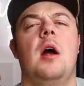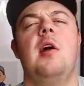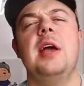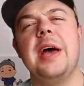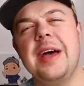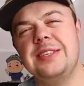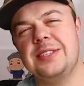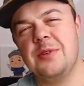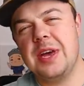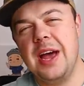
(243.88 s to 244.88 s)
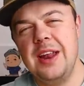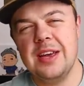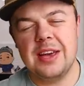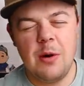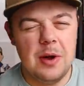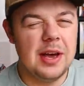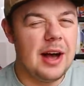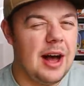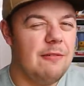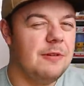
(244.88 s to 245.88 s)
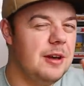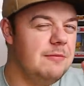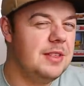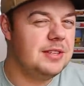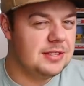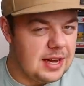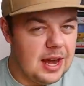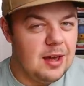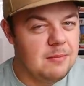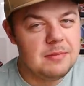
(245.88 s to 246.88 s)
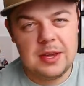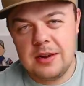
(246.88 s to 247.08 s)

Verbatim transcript: All right, guys, so kind of going off of the same,